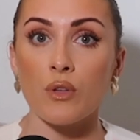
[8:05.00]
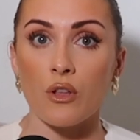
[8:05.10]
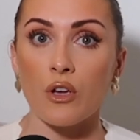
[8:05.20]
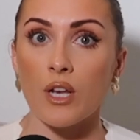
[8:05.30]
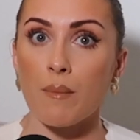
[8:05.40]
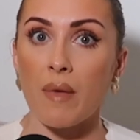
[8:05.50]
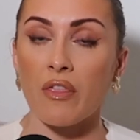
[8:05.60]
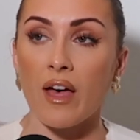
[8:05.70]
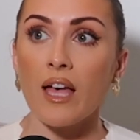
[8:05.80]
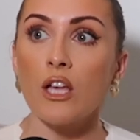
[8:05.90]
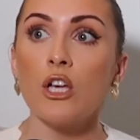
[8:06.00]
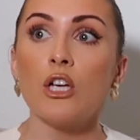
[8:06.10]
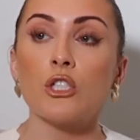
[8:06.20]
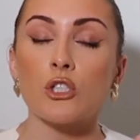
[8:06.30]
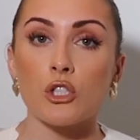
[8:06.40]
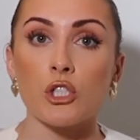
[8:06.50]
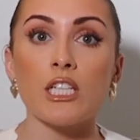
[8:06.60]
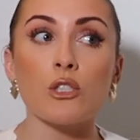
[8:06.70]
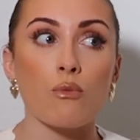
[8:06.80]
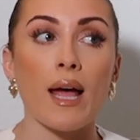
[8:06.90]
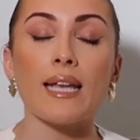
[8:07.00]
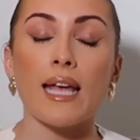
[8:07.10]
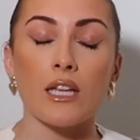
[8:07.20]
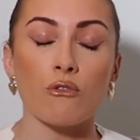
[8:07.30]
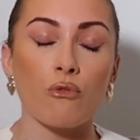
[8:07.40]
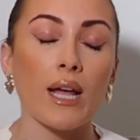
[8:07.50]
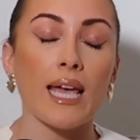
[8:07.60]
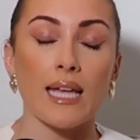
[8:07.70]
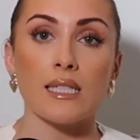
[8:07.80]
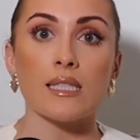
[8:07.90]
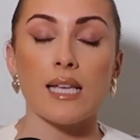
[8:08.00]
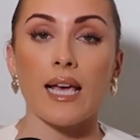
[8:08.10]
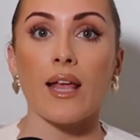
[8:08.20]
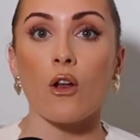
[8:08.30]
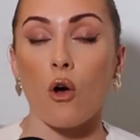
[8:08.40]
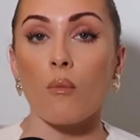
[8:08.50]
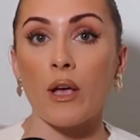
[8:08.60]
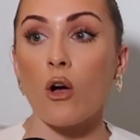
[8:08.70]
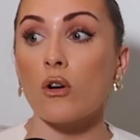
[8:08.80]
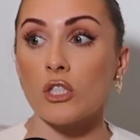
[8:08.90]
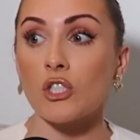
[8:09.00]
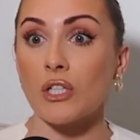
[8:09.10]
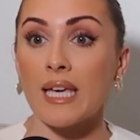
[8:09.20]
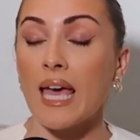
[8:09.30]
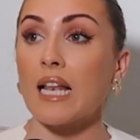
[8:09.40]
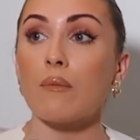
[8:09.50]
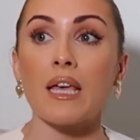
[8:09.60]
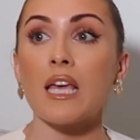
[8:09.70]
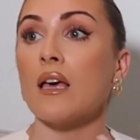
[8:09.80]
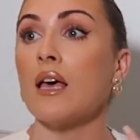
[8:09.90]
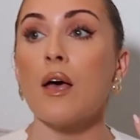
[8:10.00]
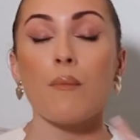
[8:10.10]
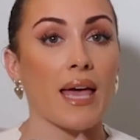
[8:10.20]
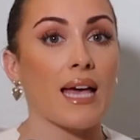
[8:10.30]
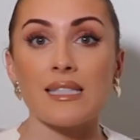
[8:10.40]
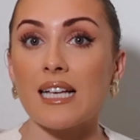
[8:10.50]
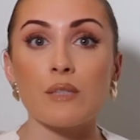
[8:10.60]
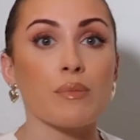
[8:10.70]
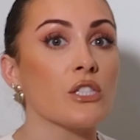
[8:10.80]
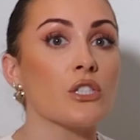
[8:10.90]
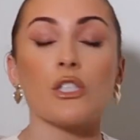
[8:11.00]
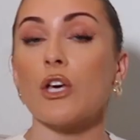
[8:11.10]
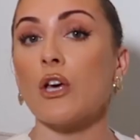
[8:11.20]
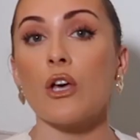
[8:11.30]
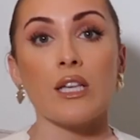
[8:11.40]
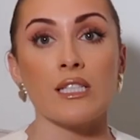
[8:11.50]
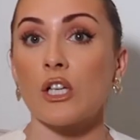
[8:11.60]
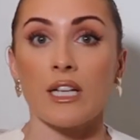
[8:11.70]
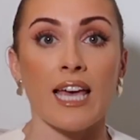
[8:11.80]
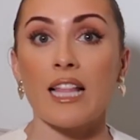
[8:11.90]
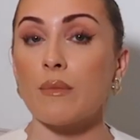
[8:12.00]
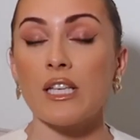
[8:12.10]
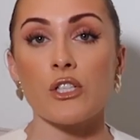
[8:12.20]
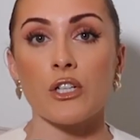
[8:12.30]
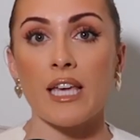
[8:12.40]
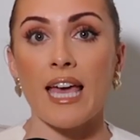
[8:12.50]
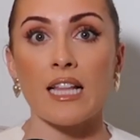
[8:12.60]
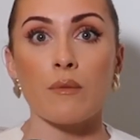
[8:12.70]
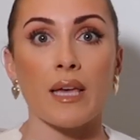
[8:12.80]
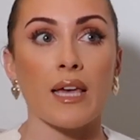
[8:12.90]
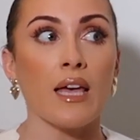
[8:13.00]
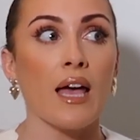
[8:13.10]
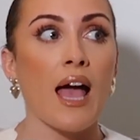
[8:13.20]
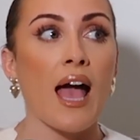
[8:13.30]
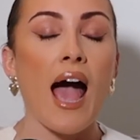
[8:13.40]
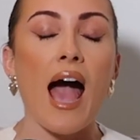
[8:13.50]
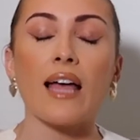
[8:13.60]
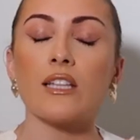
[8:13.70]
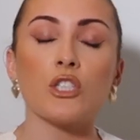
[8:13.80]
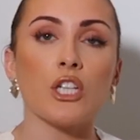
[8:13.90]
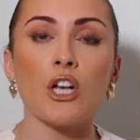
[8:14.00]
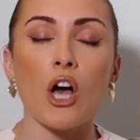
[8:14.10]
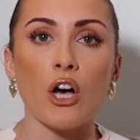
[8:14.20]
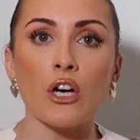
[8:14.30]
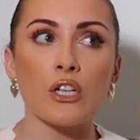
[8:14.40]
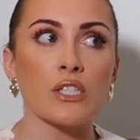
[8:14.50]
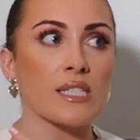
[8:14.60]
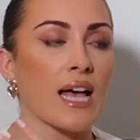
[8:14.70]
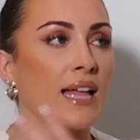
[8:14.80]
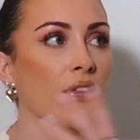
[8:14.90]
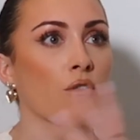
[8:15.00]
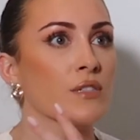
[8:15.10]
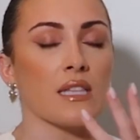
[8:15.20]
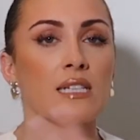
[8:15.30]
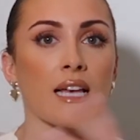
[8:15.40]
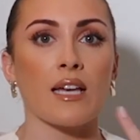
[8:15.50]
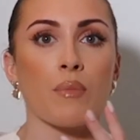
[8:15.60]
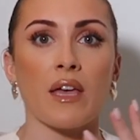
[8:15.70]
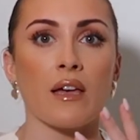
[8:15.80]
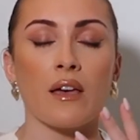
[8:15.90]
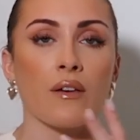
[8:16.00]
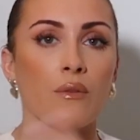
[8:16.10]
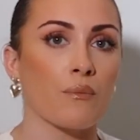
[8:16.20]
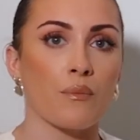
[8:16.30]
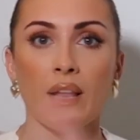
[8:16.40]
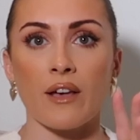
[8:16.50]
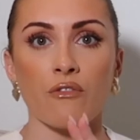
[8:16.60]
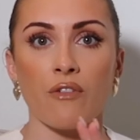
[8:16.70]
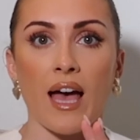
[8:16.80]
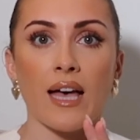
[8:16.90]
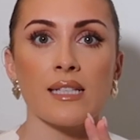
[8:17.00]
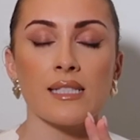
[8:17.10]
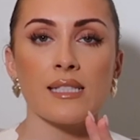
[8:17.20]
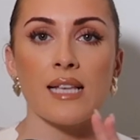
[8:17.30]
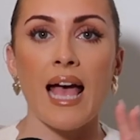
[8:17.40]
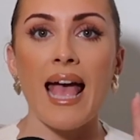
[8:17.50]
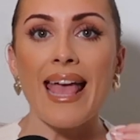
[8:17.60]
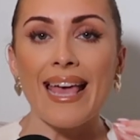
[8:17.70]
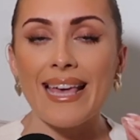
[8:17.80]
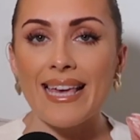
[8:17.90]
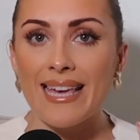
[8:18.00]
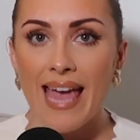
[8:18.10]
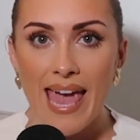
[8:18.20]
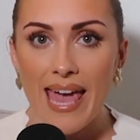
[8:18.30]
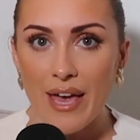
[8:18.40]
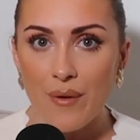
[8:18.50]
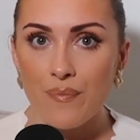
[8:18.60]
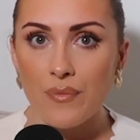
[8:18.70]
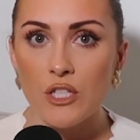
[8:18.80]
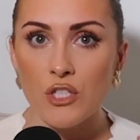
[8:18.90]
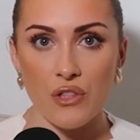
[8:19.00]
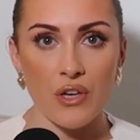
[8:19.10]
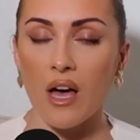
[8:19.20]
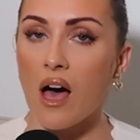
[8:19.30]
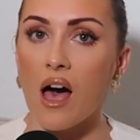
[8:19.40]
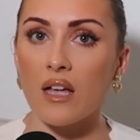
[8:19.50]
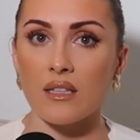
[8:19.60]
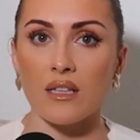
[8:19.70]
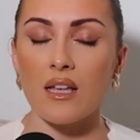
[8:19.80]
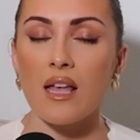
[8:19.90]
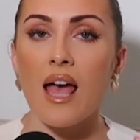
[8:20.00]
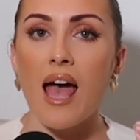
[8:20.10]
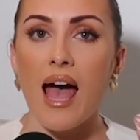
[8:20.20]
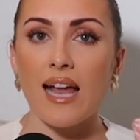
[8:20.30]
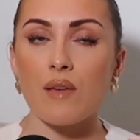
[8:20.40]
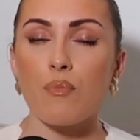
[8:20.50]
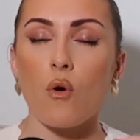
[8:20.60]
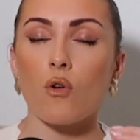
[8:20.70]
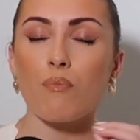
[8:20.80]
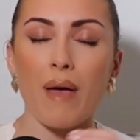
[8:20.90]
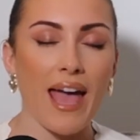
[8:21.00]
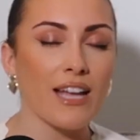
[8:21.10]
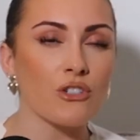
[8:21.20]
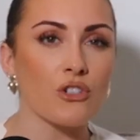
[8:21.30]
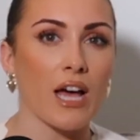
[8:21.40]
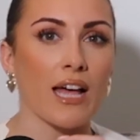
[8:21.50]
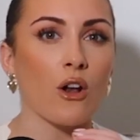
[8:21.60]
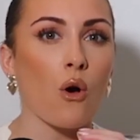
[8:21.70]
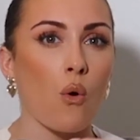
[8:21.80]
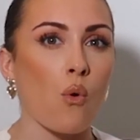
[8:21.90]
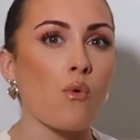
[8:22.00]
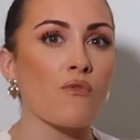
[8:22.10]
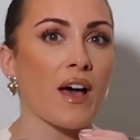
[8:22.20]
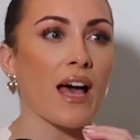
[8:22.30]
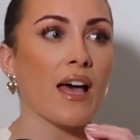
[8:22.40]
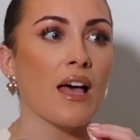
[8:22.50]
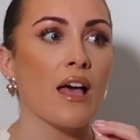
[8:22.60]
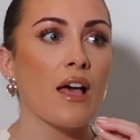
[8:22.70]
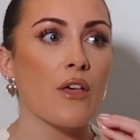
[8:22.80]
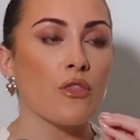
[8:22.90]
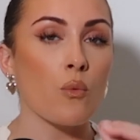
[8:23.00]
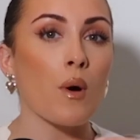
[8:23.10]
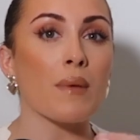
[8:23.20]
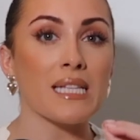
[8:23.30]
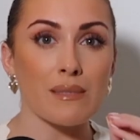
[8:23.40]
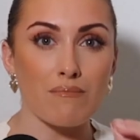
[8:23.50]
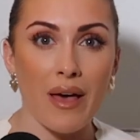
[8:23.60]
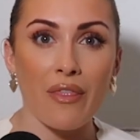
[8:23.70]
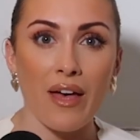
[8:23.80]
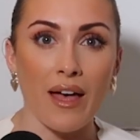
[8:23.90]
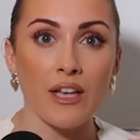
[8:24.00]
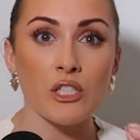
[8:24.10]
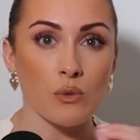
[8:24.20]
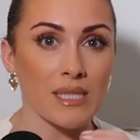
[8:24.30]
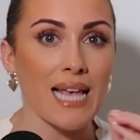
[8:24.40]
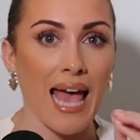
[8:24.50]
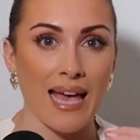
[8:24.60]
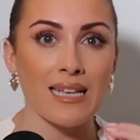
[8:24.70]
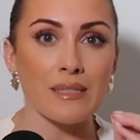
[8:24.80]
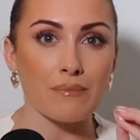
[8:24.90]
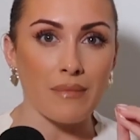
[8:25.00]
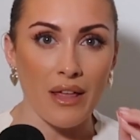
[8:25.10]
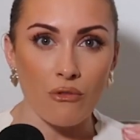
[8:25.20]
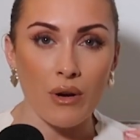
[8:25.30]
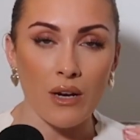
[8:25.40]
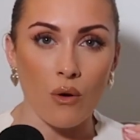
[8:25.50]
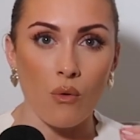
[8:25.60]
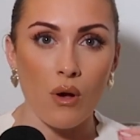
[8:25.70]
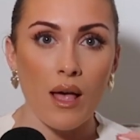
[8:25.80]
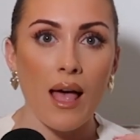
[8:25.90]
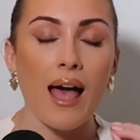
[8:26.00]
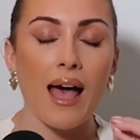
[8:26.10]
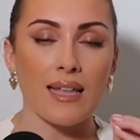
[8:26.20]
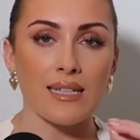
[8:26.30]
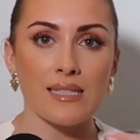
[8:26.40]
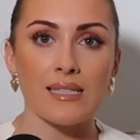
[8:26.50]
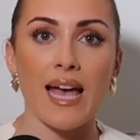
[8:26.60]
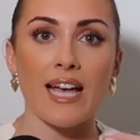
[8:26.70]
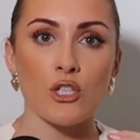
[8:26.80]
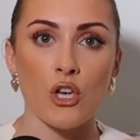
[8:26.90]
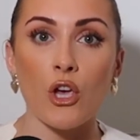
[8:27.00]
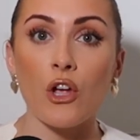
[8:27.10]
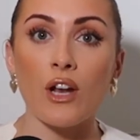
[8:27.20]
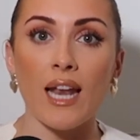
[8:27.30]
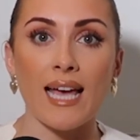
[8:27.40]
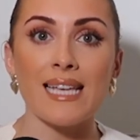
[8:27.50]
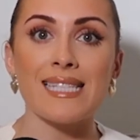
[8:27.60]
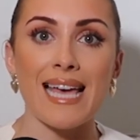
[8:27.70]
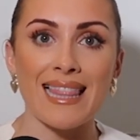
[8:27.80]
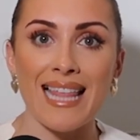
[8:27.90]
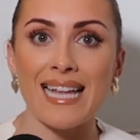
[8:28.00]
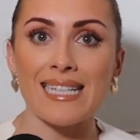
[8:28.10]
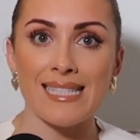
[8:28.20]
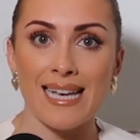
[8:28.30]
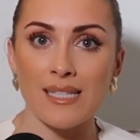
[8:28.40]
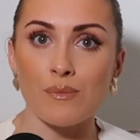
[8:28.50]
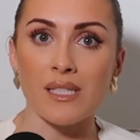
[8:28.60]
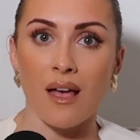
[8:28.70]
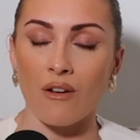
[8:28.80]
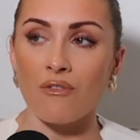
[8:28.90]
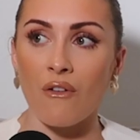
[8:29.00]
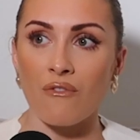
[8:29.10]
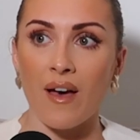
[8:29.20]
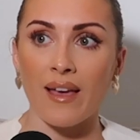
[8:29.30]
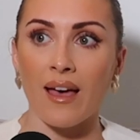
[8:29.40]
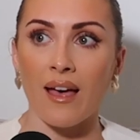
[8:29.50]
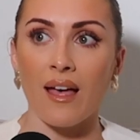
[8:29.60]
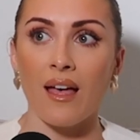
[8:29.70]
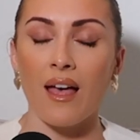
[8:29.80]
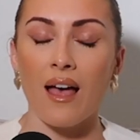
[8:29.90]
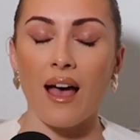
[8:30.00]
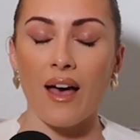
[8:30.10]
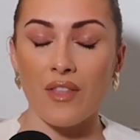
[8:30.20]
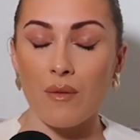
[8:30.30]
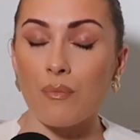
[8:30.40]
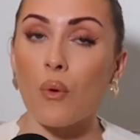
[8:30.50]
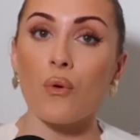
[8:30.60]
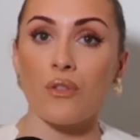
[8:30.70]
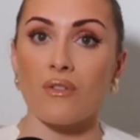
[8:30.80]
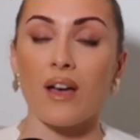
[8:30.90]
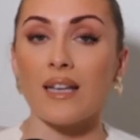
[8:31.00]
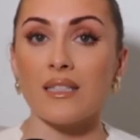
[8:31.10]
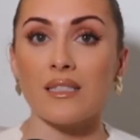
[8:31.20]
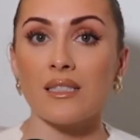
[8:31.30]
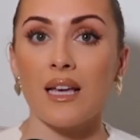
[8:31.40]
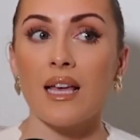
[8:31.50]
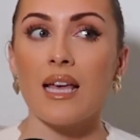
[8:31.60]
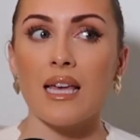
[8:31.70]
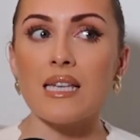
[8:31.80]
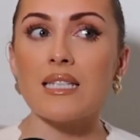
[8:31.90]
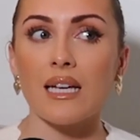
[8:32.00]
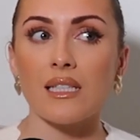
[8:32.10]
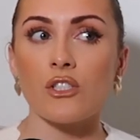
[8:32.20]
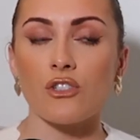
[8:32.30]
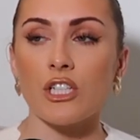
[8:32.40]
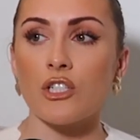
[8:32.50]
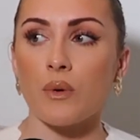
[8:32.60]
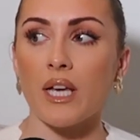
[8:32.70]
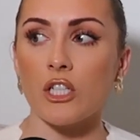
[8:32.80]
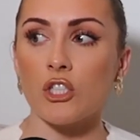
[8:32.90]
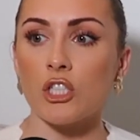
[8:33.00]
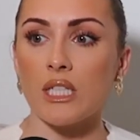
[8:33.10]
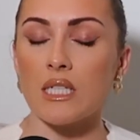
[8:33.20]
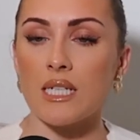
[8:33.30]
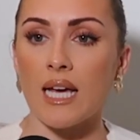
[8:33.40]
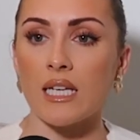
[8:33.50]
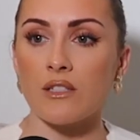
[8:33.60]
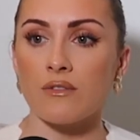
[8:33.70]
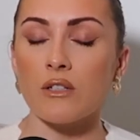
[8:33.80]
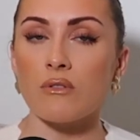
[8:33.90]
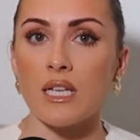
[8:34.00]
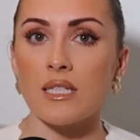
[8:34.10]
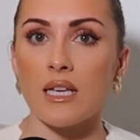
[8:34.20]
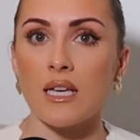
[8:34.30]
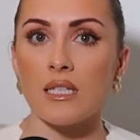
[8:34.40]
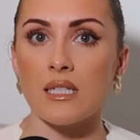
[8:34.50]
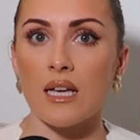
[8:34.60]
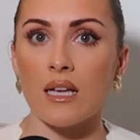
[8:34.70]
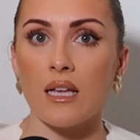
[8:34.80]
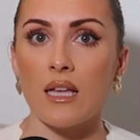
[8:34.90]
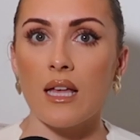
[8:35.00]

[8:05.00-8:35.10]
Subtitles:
with her and her mother. So she's running and ringing and saying, oh my God, he's going to kill me, my ex-husband's here, he's going to kill me, he's going to kill me. And she looks, and obviously there's like a big, like, fuss. He came to the garden and he poured petrol over the woman's mother, so his ex-mother-in-law, and he set her alight, and then he set himself on fire, and they both died. He died straight away and she died a few days later.